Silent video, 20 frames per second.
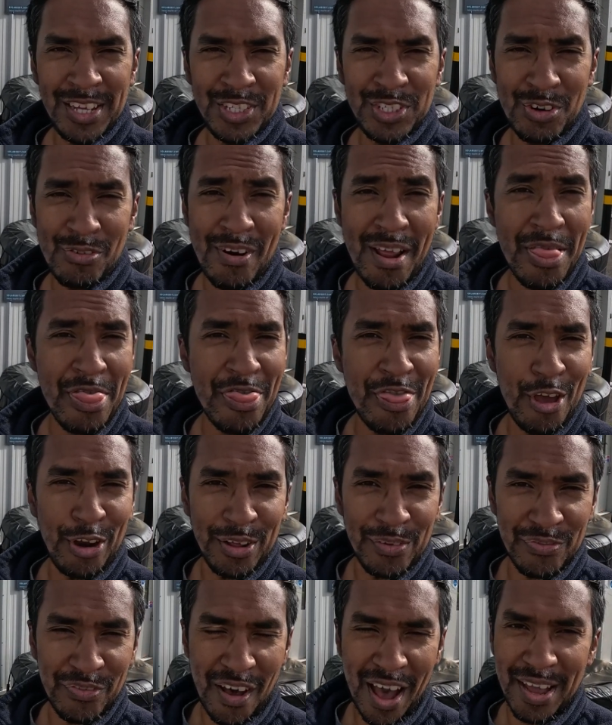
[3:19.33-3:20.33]
to around
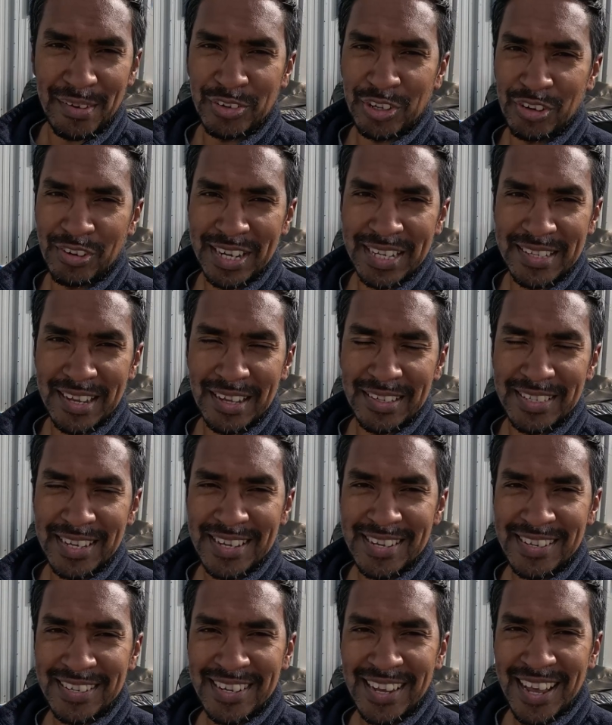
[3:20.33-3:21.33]
35 degrees
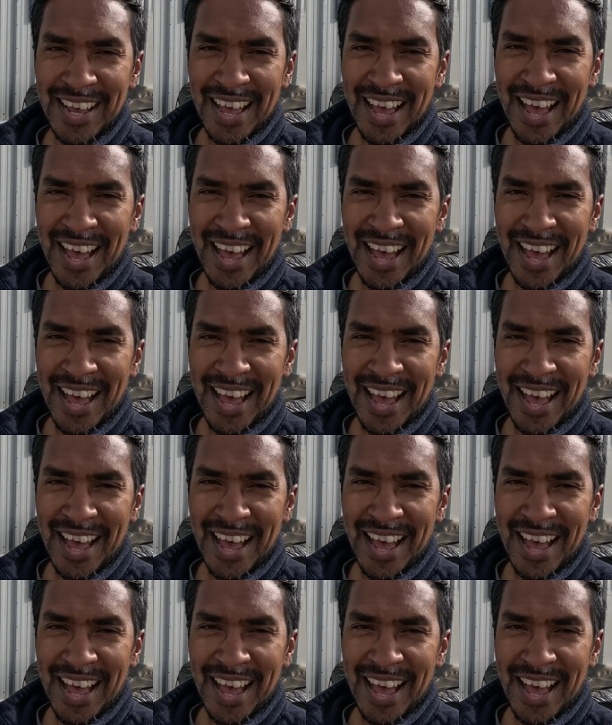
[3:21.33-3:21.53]
Celsius.